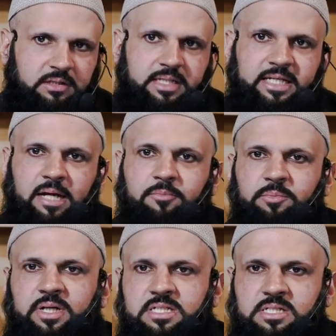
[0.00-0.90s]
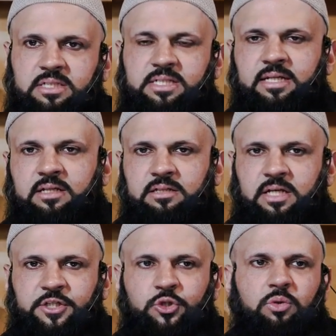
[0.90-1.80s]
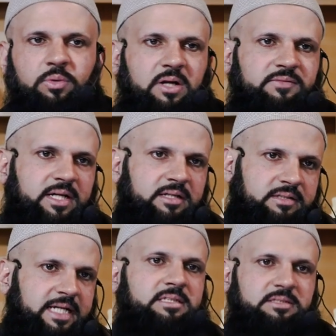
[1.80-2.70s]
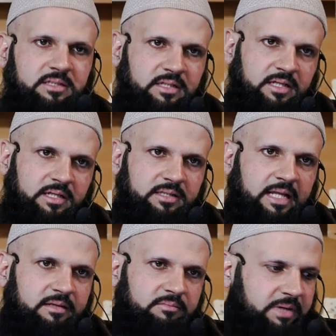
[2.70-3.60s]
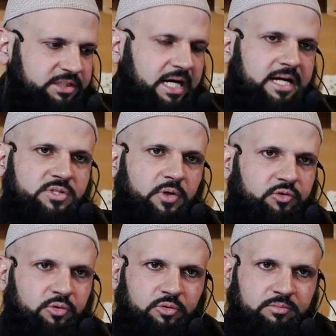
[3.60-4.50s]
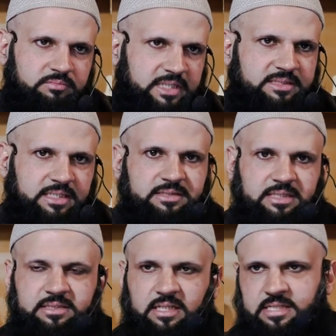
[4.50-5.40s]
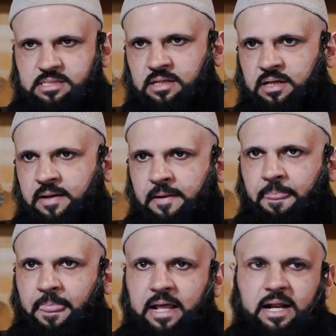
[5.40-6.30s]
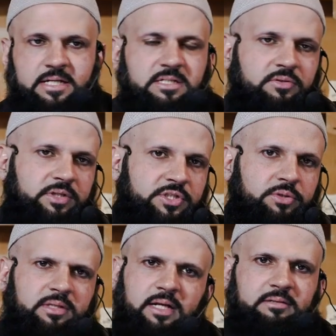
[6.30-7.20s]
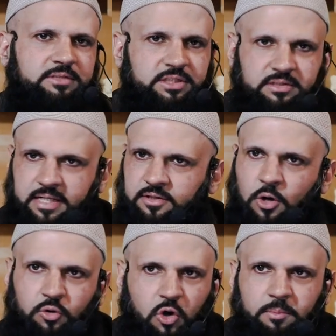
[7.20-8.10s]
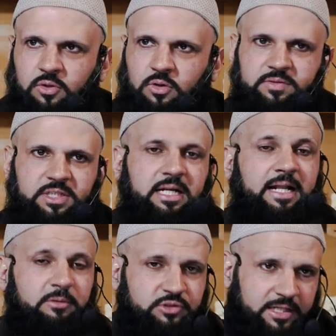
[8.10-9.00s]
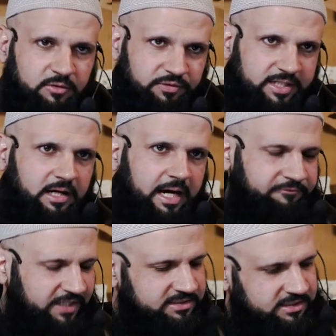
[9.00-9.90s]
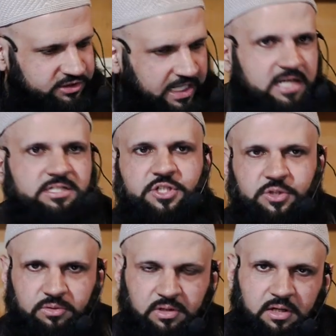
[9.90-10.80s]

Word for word: they came to me discussing the issue of one of their kids that my child is going through this, this, this, and this. And I listened to the issue and then just in normal conversation, and I was trying to figure out, I fixed the child's issue.